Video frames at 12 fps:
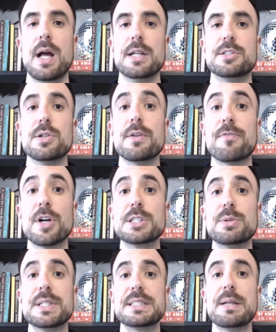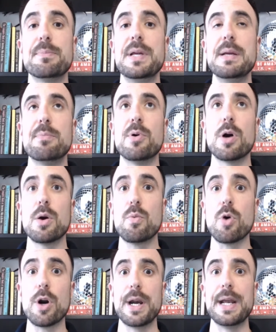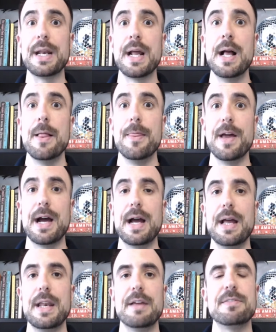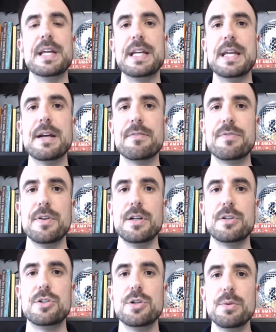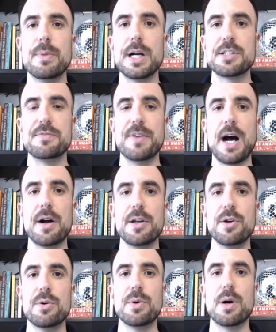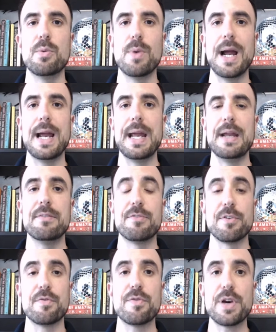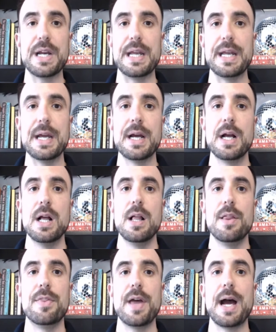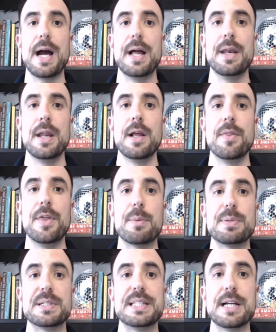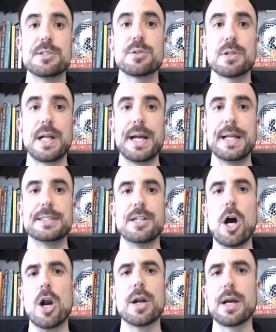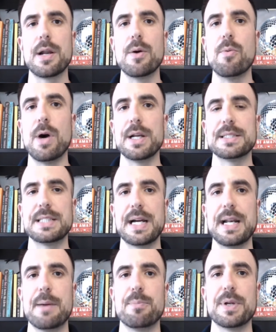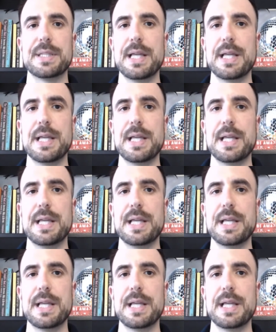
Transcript: And so the first one is that people are worried that if they give too much value away for free, that their potential clients aren't going to want to sign up with